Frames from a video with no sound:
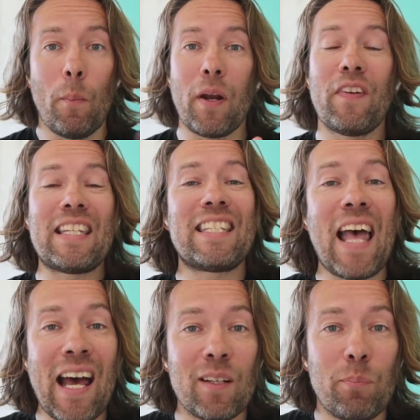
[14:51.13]
But if it's
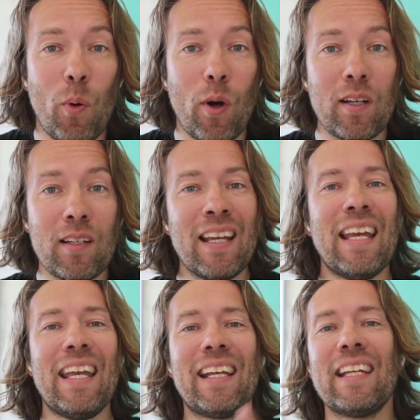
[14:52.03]
that important,
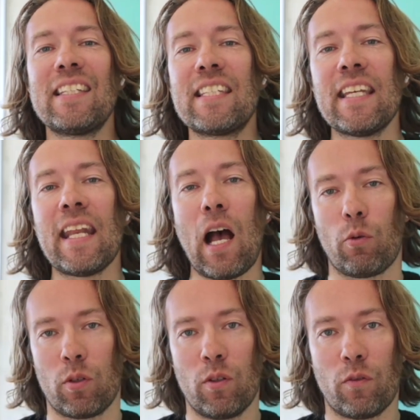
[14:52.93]
it can sit out
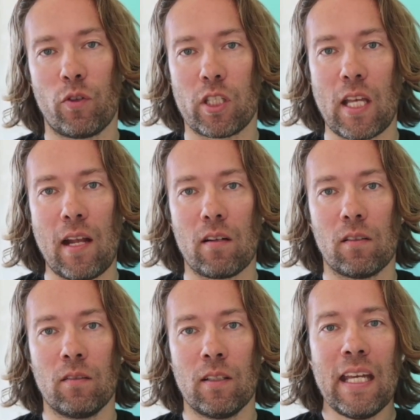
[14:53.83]
for a cycle.